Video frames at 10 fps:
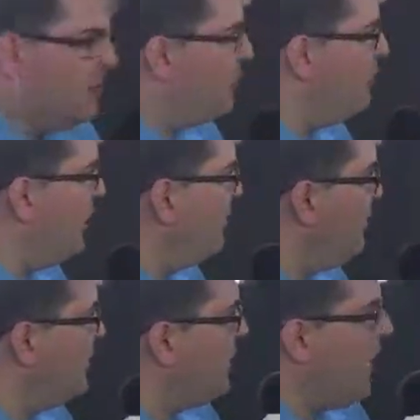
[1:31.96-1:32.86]
So if you bring up the
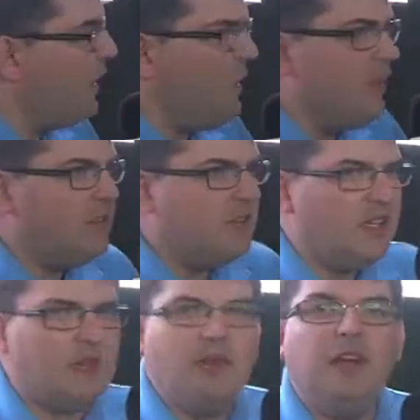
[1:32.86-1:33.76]
music category, you see
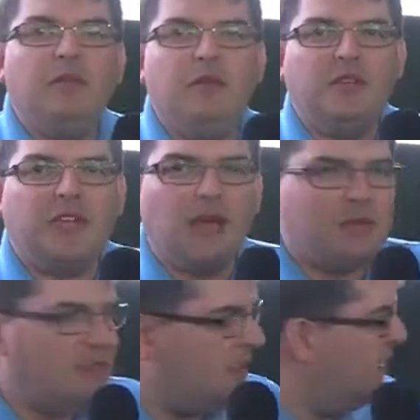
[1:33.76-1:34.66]
the three different music
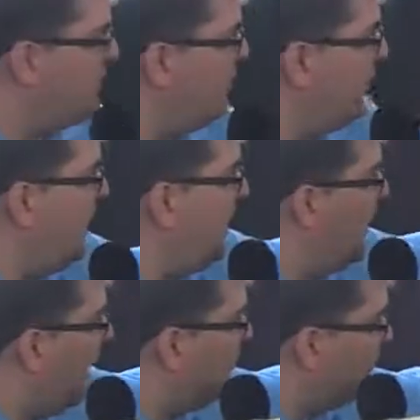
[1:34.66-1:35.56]
options that Dish currently
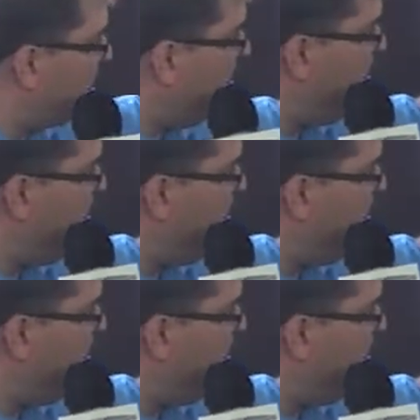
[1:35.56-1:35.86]
offers.